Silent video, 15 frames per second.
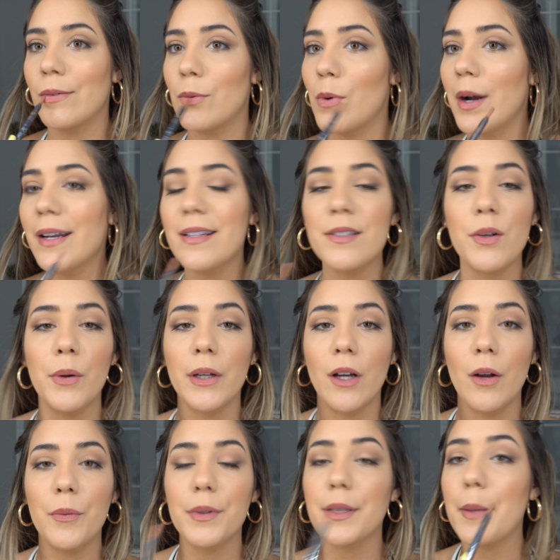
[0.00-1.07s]
what is going
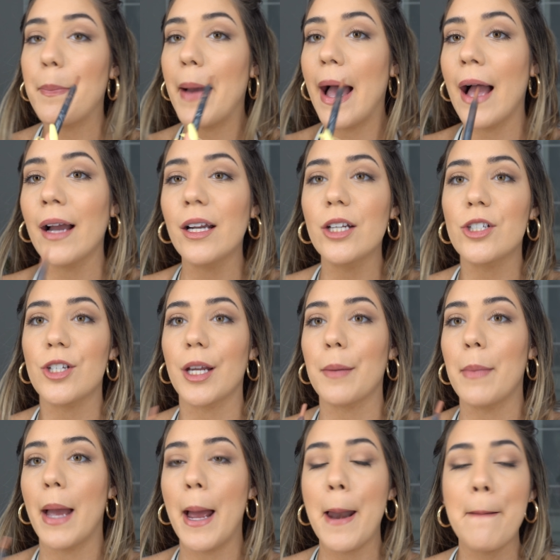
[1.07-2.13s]
on with the packaging,
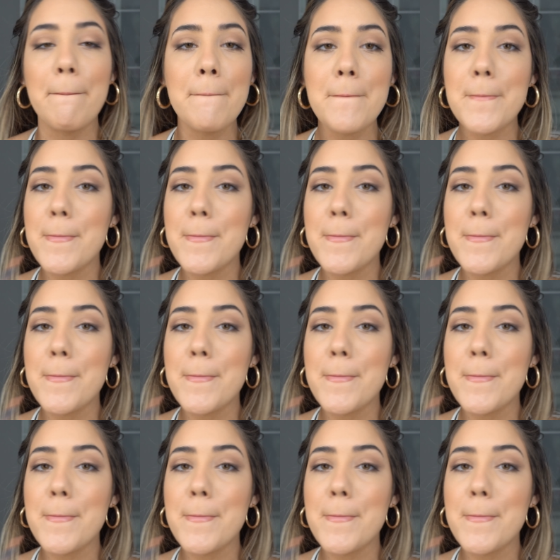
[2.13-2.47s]
man?